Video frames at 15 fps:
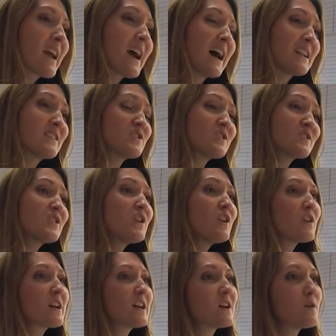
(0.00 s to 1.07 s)
And just
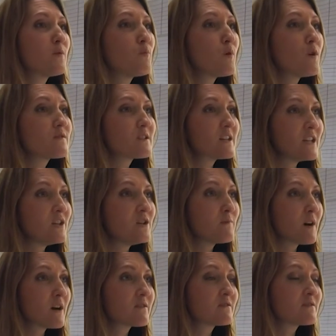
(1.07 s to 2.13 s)
looking at what EU
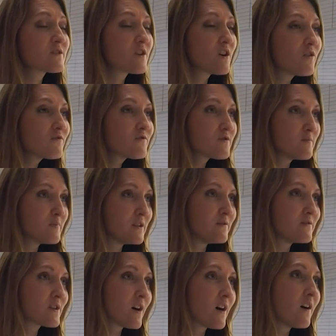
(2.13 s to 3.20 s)
migrants contribute
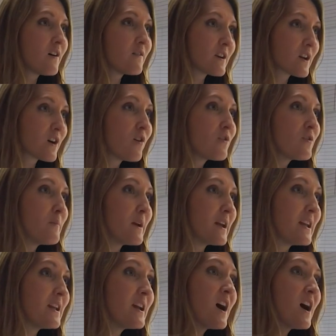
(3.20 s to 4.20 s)
to our economy,